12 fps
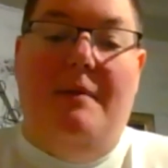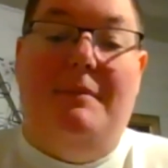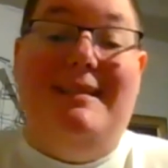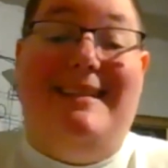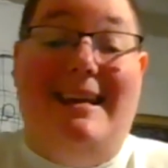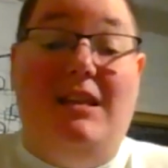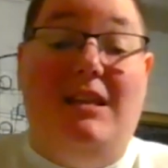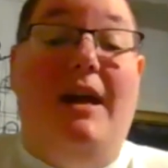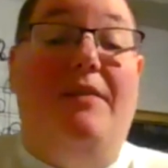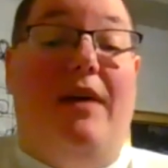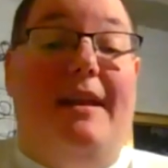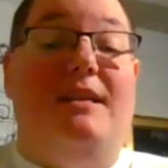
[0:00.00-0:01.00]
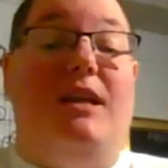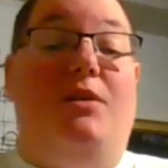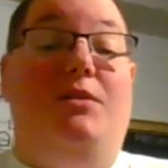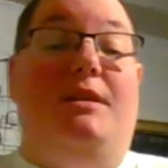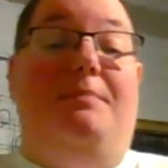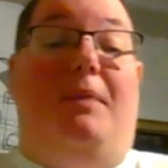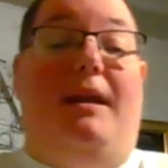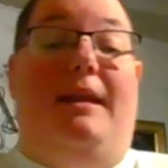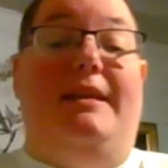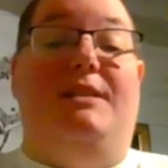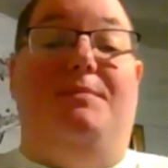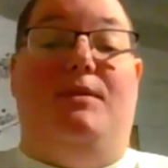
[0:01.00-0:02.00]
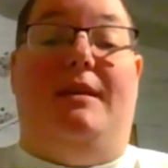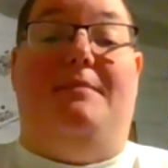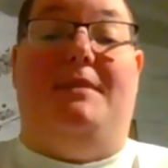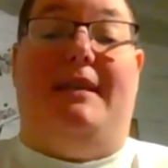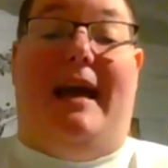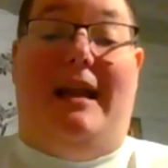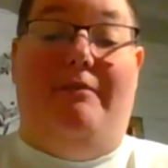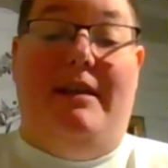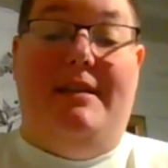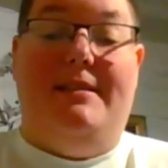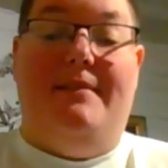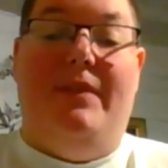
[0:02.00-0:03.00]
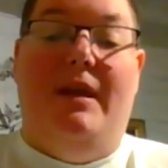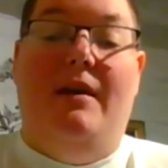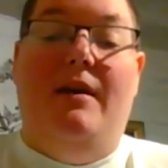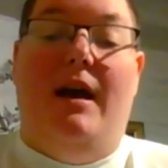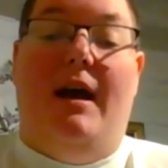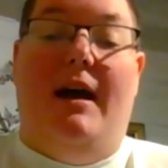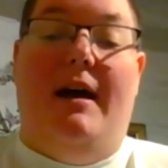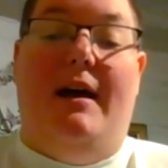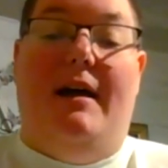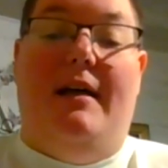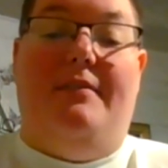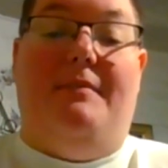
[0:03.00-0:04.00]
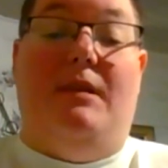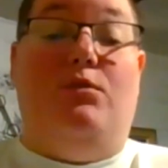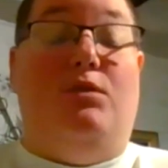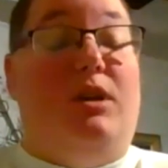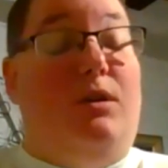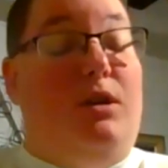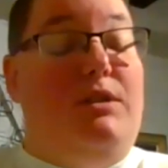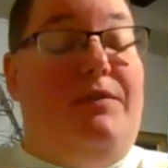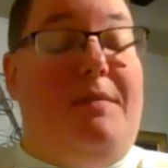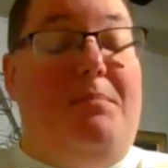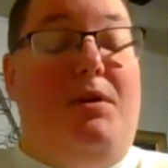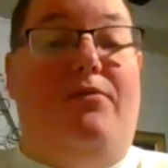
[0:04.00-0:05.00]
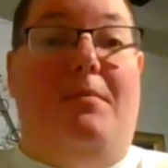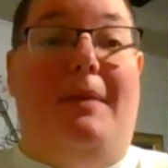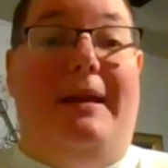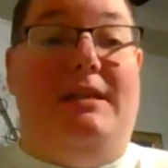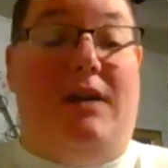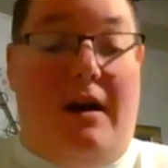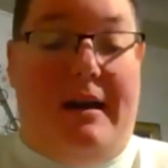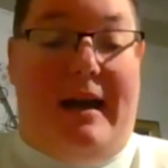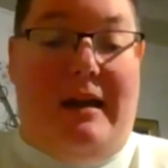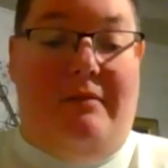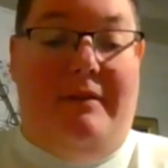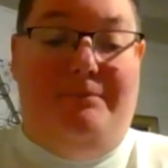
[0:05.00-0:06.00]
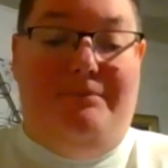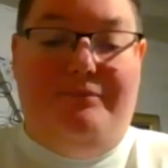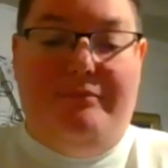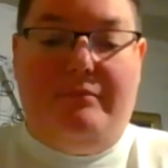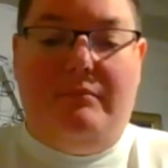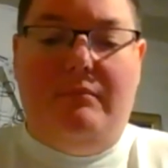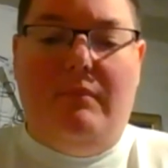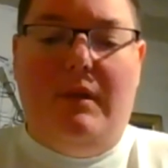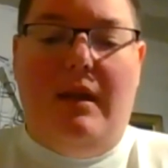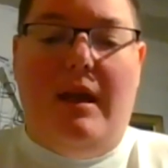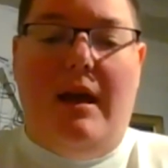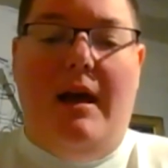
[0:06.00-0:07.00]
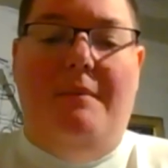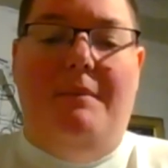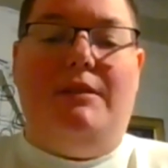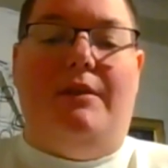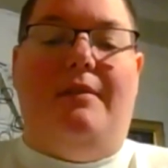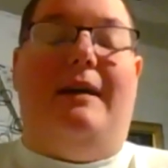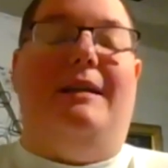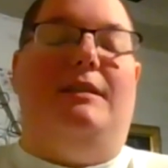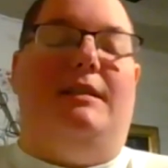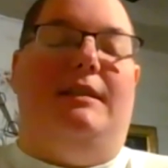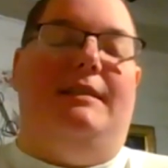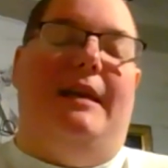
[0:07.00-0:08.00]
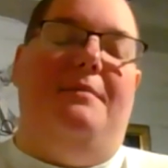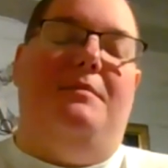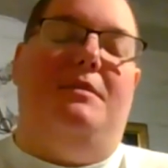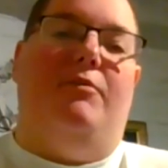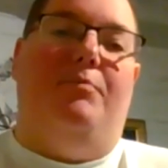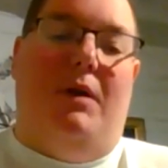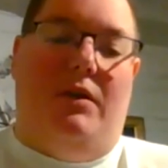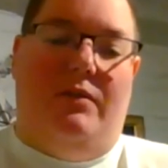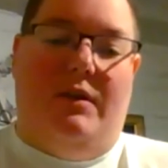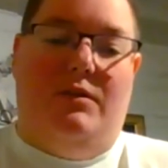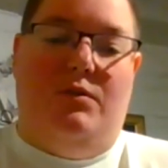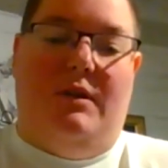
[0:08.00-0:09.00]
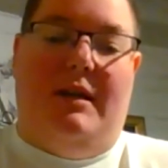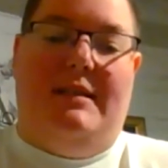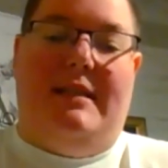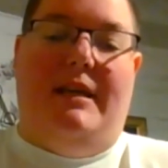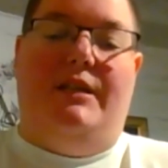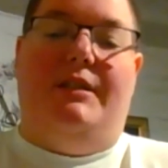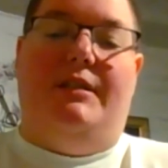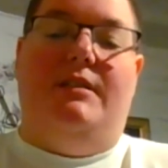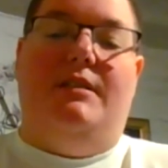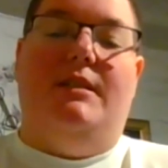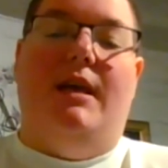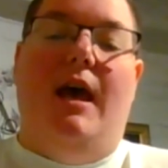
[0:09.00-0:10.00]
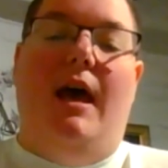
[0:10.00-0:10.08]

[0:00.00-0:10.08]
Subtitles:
Today's event is hosted by Leeds Museums and Galleries. There's also lots of input from Leeds Art Gallery. So thanks to the teams of both those organisations.